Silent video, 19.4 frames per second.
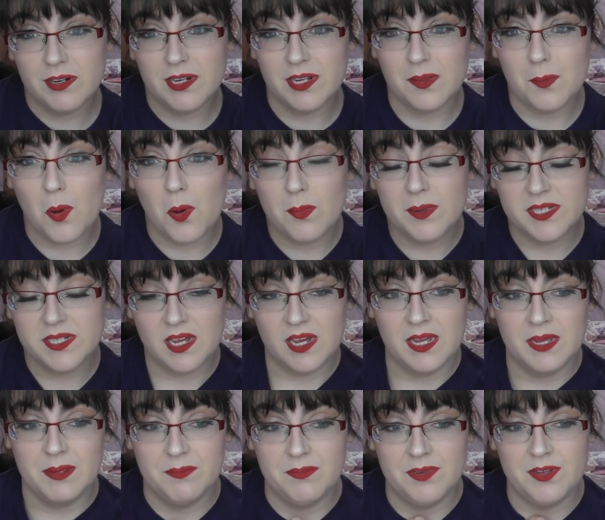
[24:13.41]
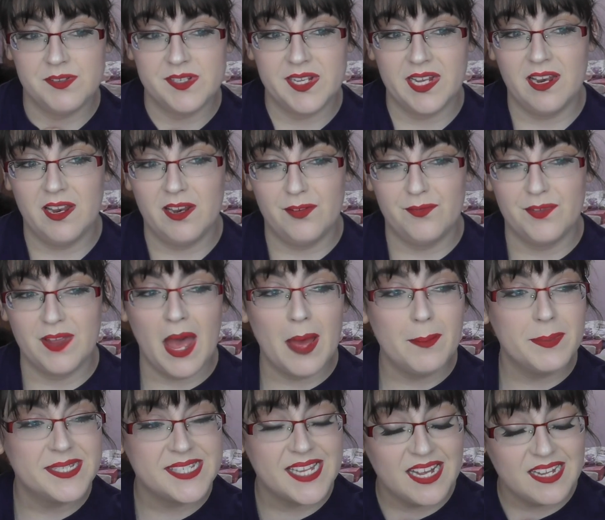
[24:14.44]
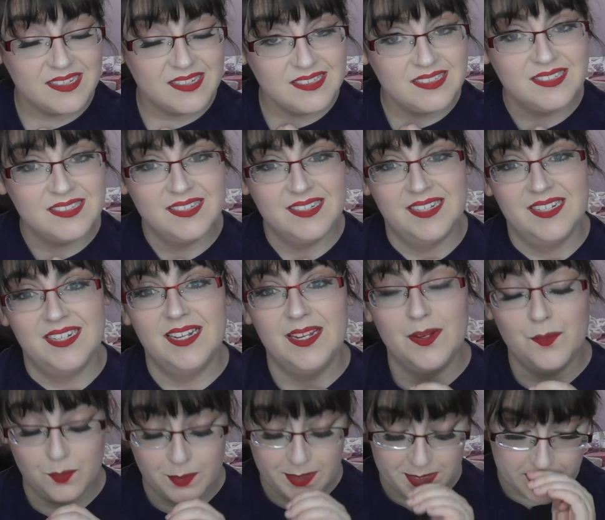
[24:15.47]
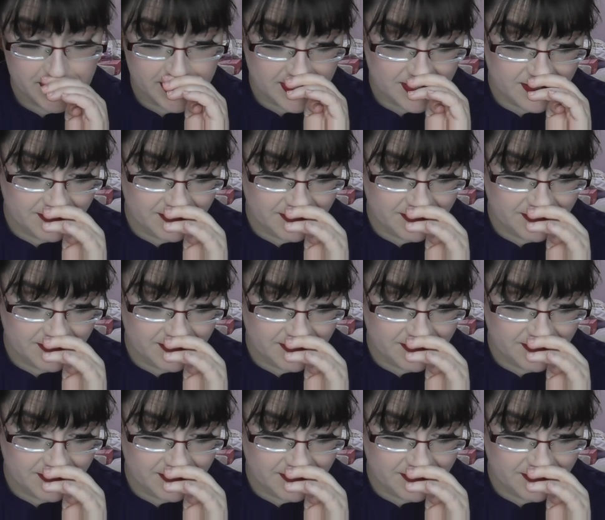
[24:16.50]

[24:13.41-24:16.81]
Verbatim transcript: And at the moment I'm using a lot of Capasal, which